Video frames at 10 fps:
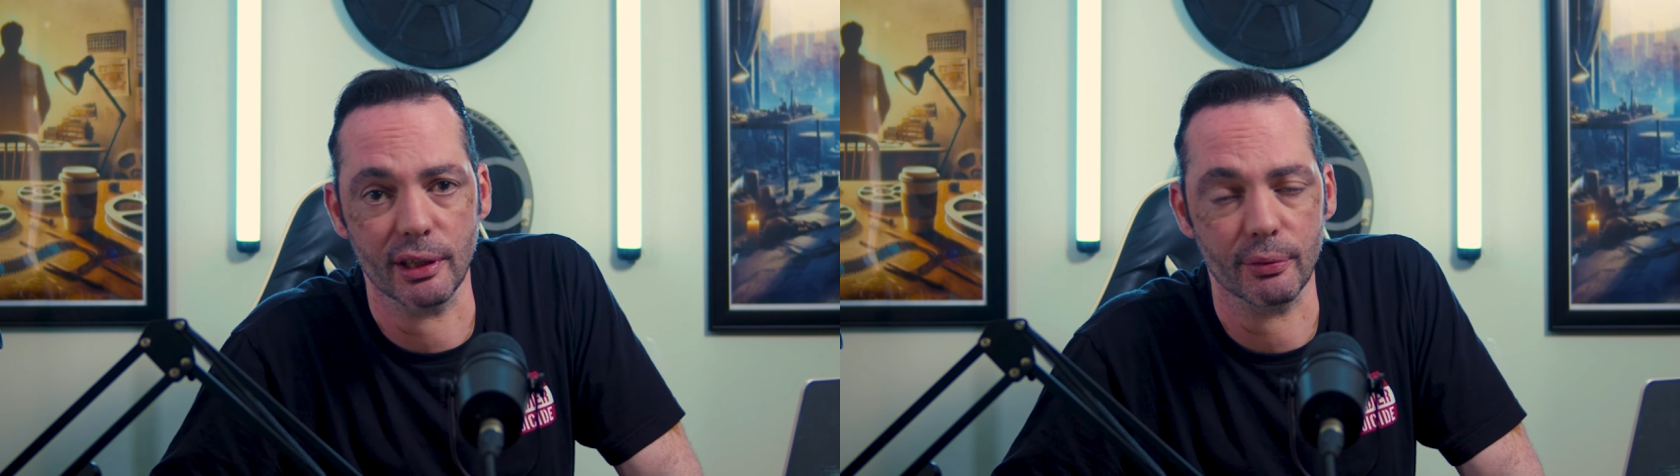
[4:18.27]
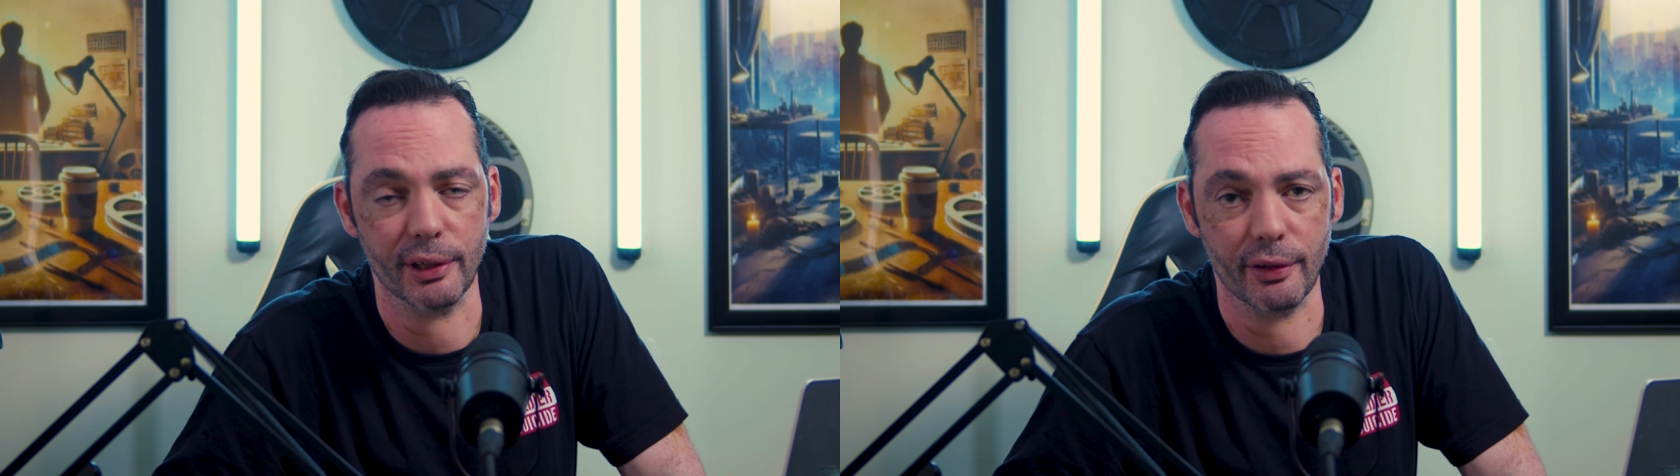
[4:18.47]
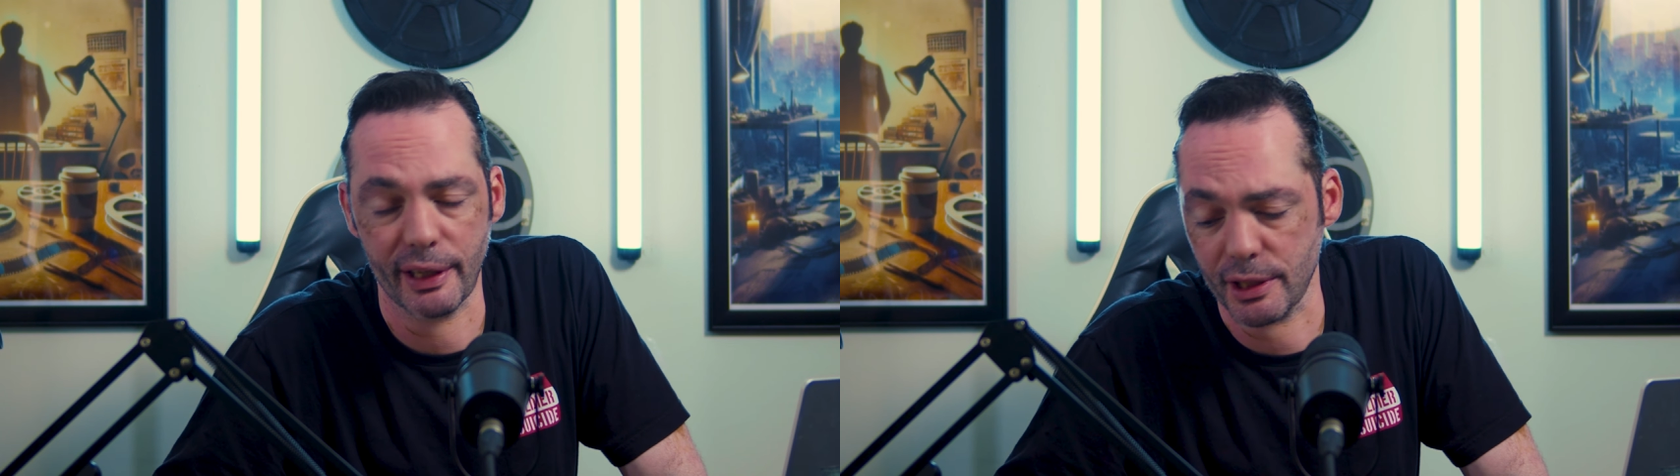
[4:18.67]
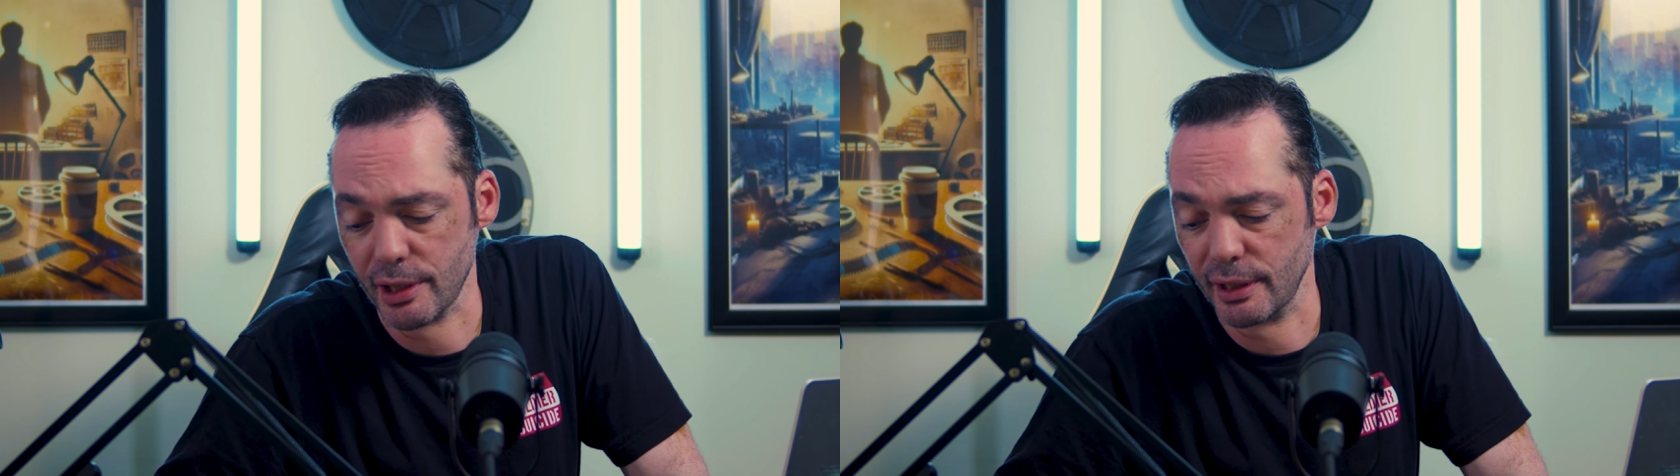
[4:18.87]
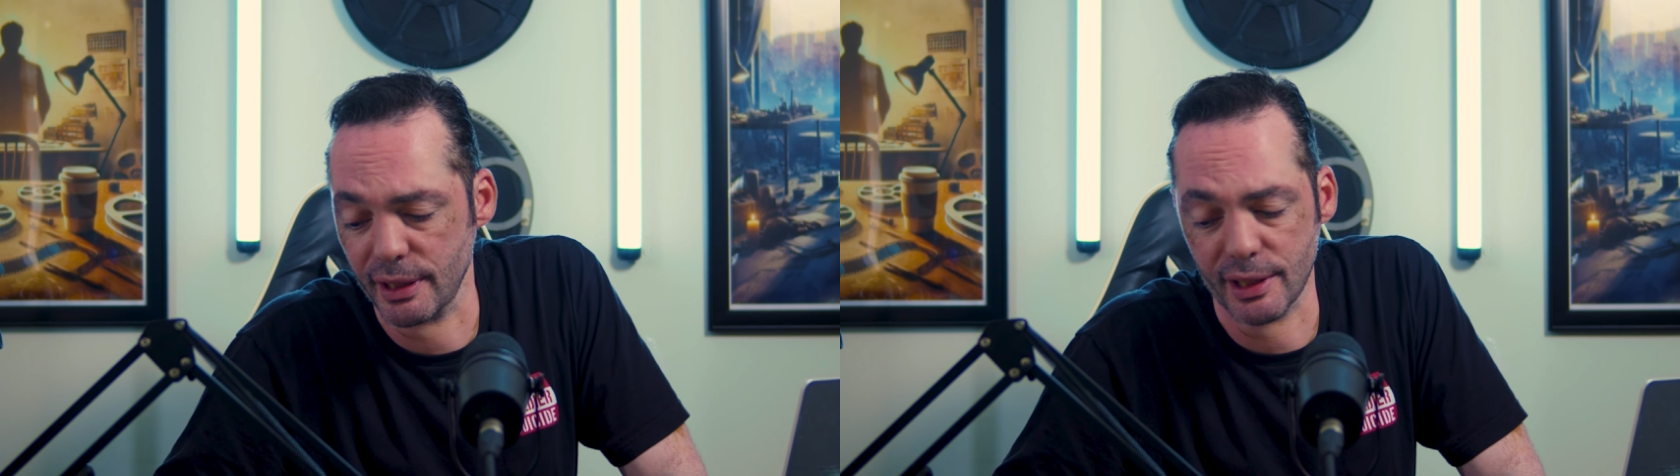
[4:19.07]
Unreal
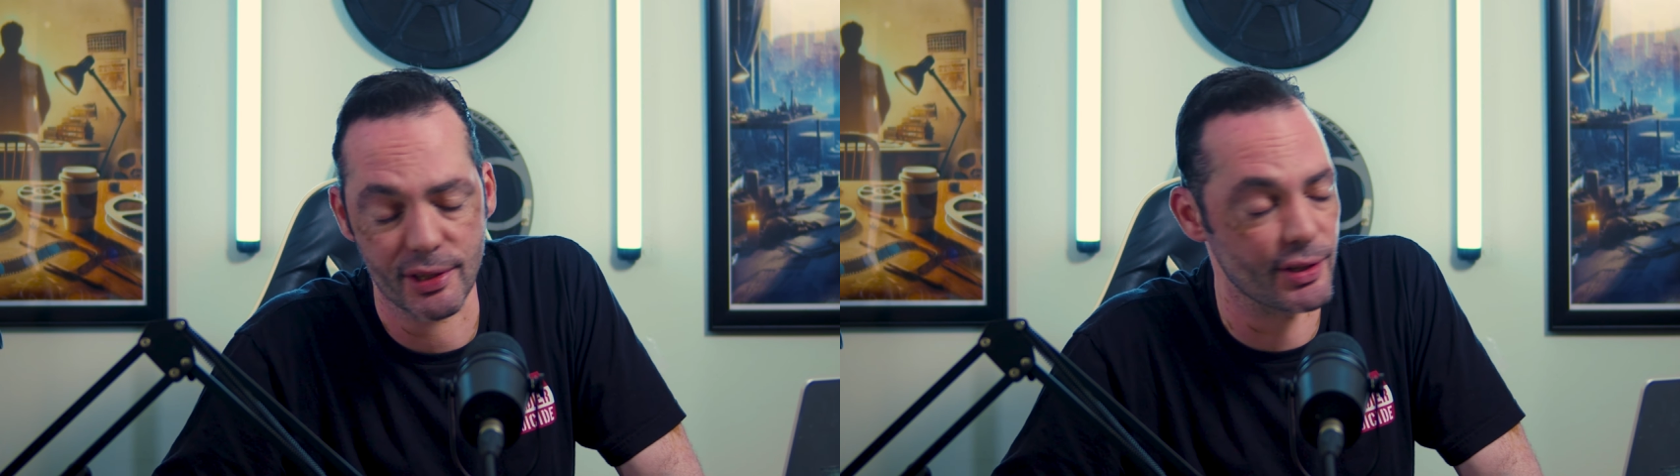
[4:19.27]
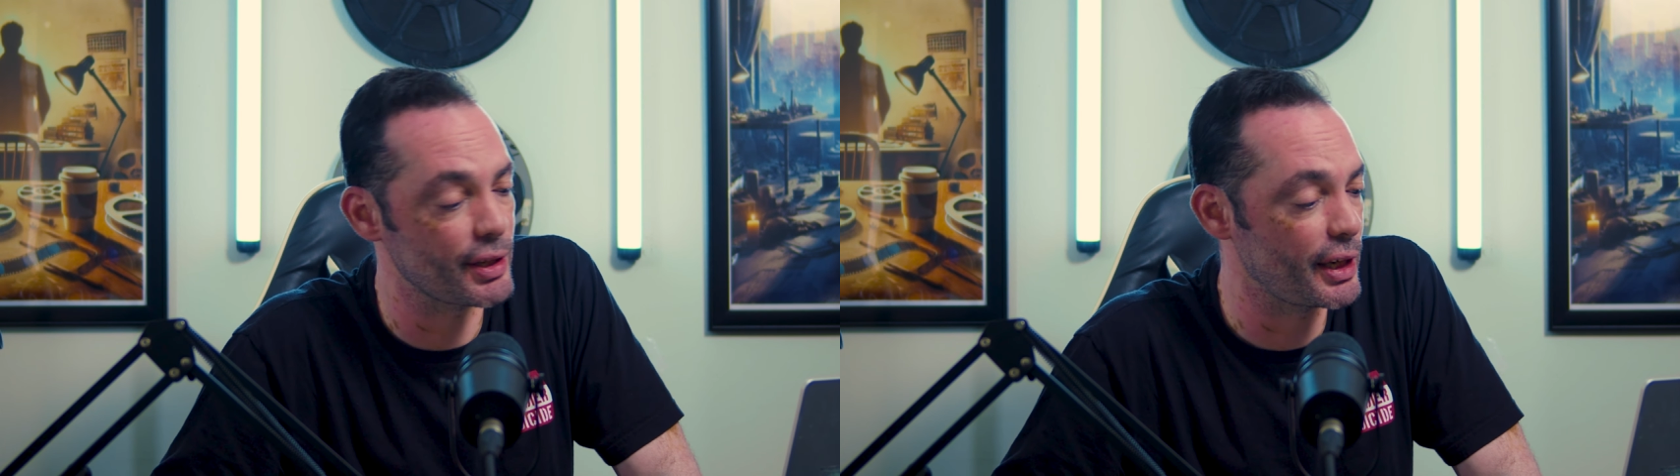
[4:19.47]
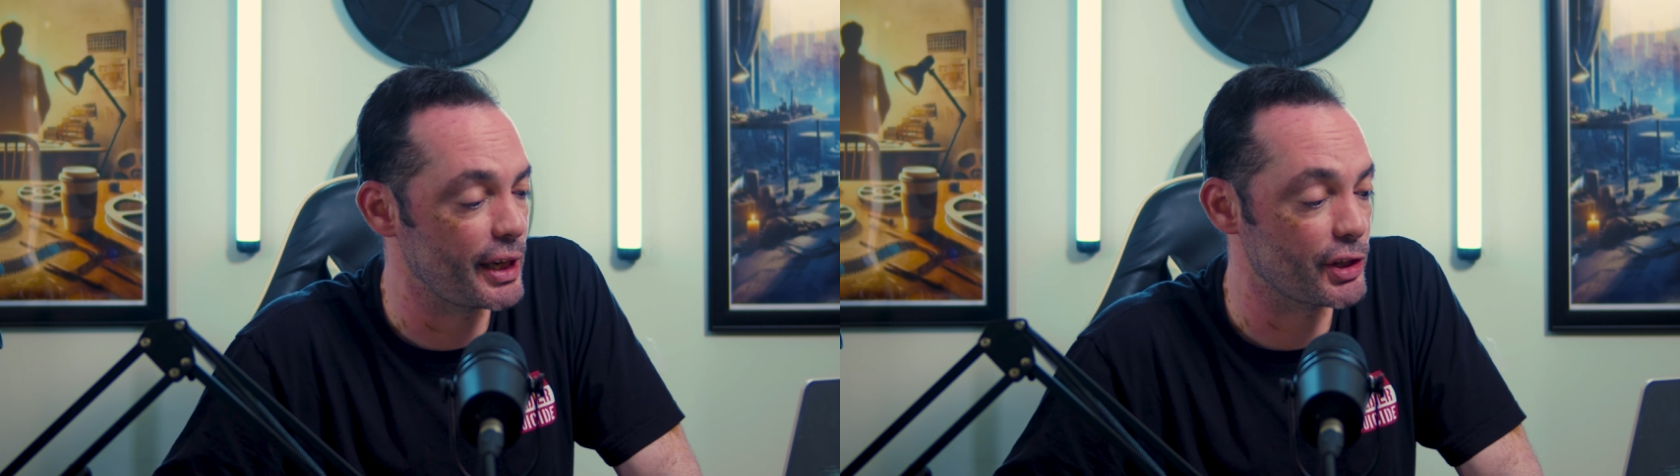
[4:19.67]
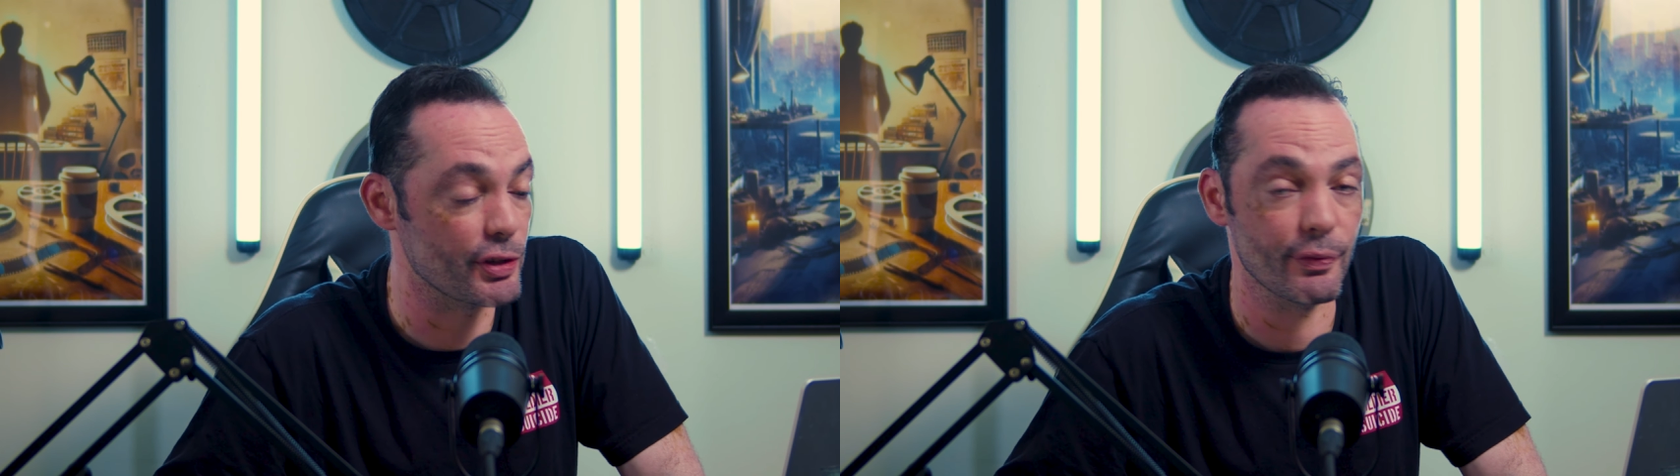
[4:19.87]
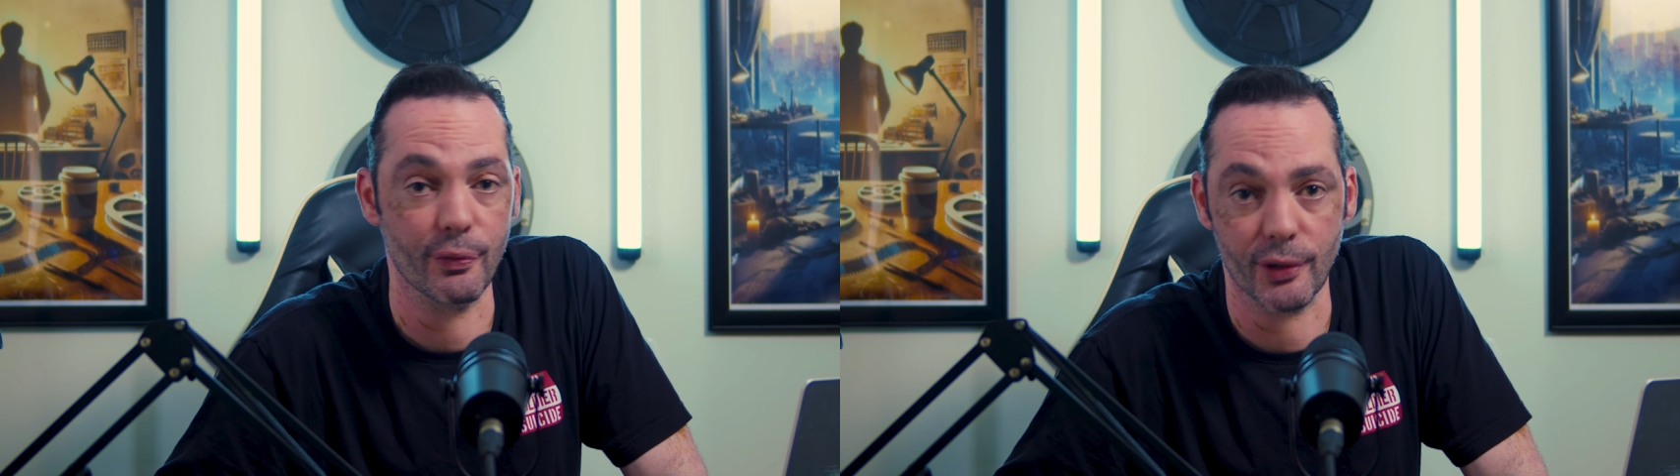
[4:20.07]
Engine is it's
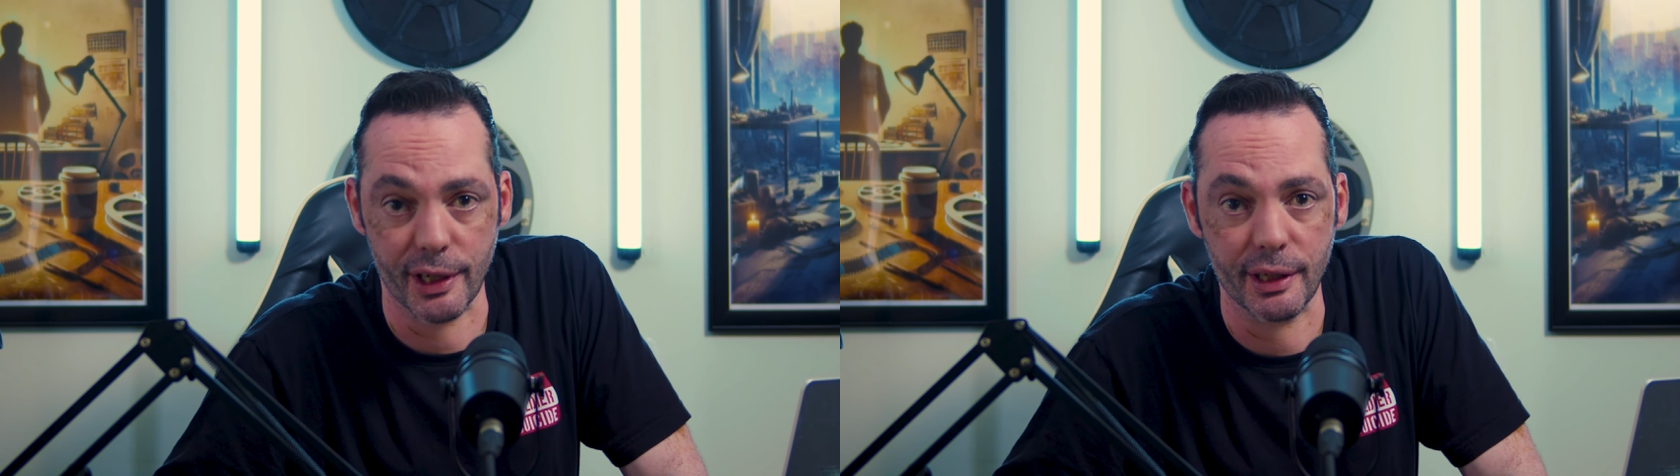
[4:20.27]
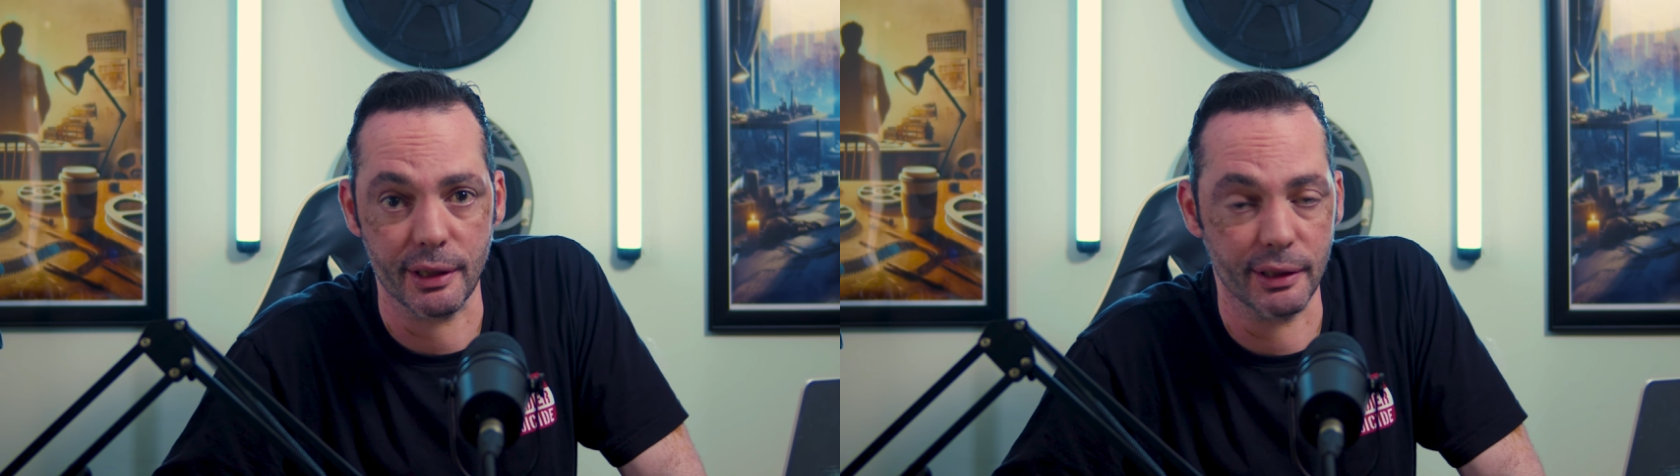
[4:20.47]
free.